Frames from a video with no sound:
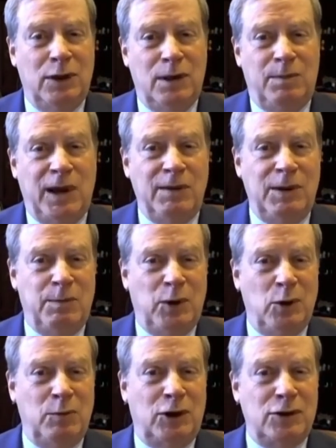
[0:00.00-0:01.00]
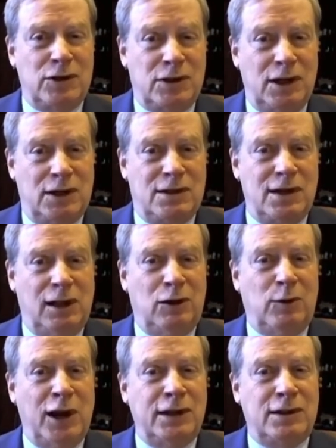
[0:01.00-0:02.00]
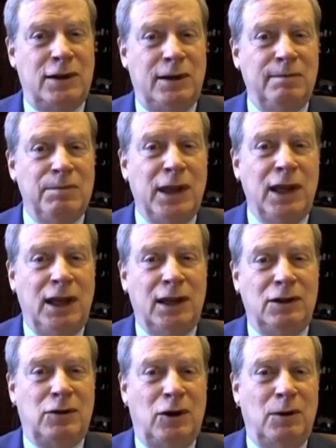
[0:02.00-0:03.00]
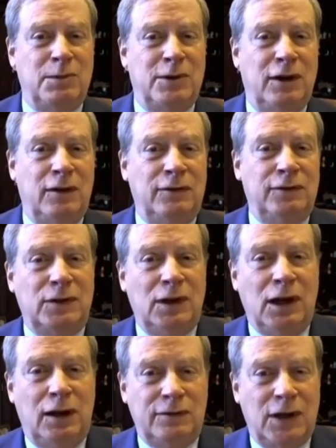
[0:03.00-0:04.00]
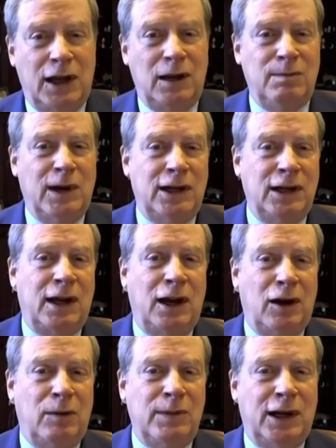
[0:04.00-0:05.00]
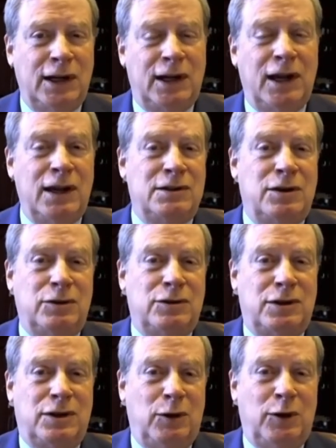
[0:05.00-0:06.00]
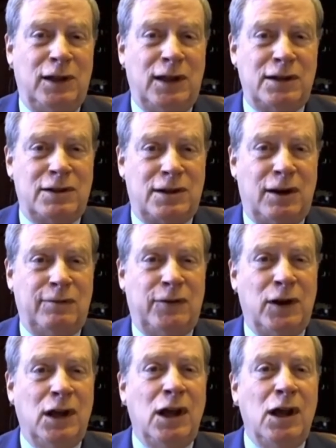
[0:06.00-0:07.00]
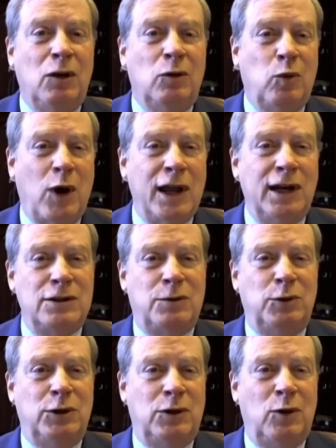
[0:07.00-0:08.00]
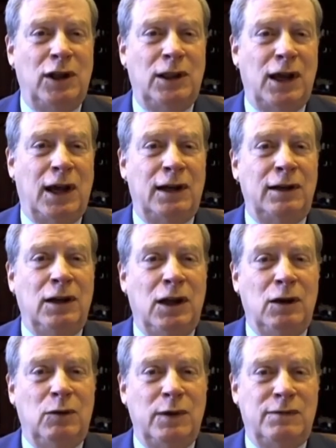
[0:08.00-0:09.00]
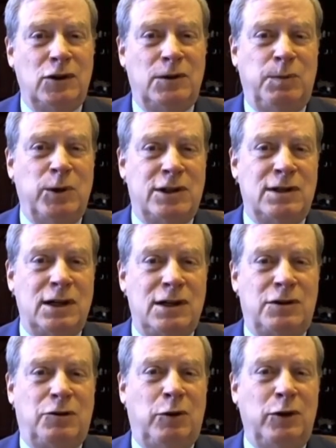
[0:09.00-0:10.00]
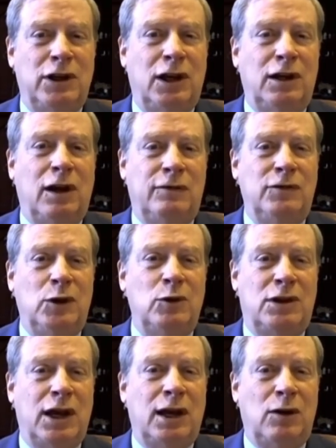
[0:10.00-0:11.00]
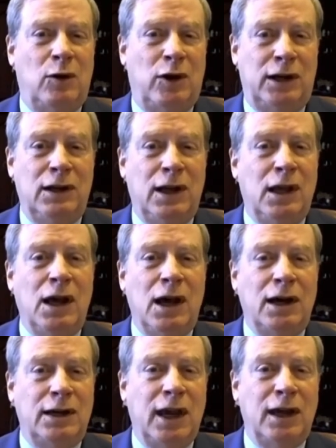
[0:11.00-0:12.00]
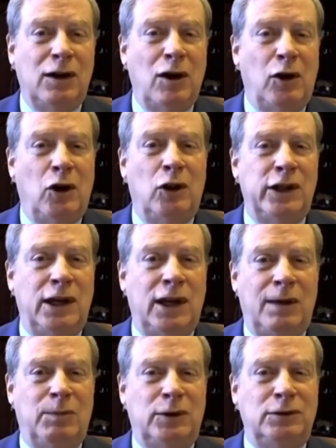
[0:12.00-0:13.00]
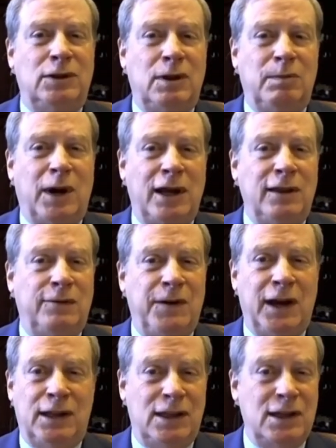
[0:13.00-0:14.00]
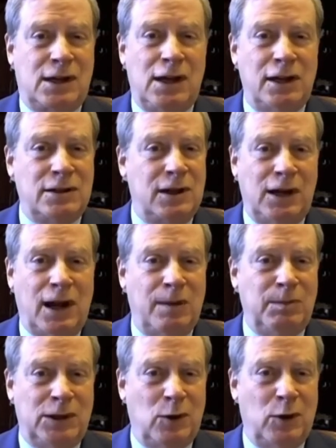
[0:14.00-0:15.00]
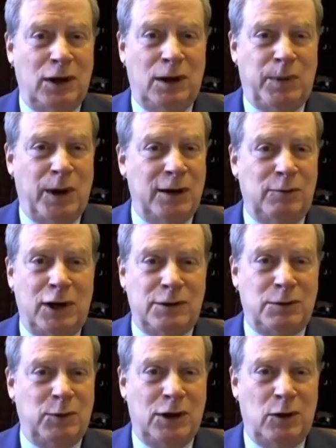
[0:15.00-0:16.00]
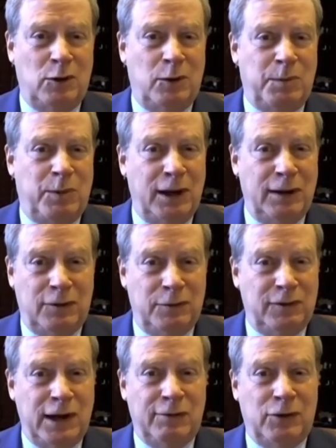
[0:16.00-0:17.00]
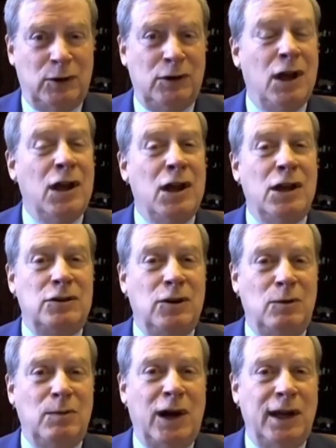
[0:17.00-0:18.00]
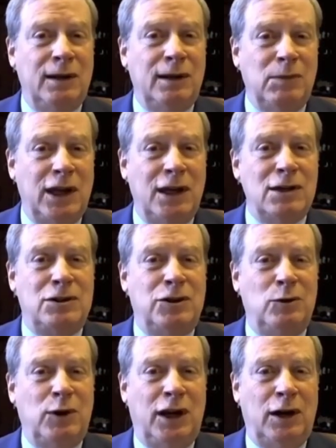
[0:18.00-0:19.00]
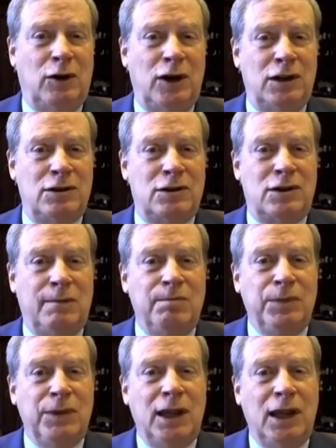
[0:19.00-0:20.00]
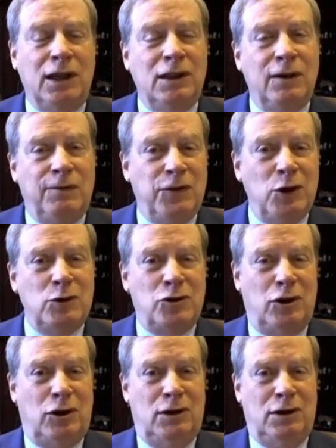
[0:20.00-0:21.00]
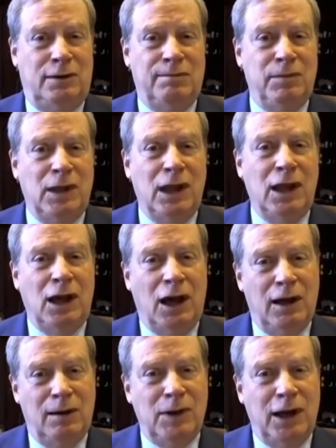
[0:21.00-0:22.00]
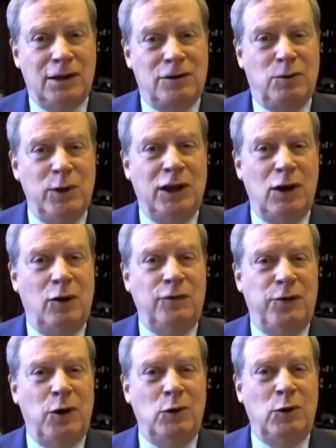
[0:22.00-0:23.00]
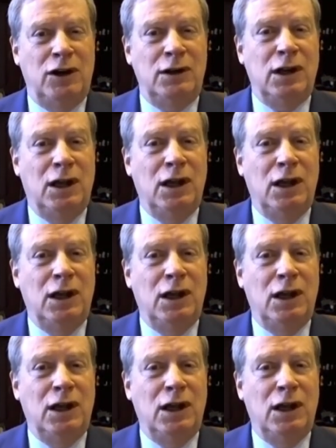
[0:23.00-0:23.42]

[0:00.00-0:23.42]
baby boomers accelerate in terms of getting Medicare, Medicaid, Social Security, that stuff. Right as we're doing that, we just put $6 trillion of new debt on. Again, all enabled by the Fed. These guys could not be doing it. Bond rates would go to a prohibitive level. So my issue here is, in the future, as we go forward,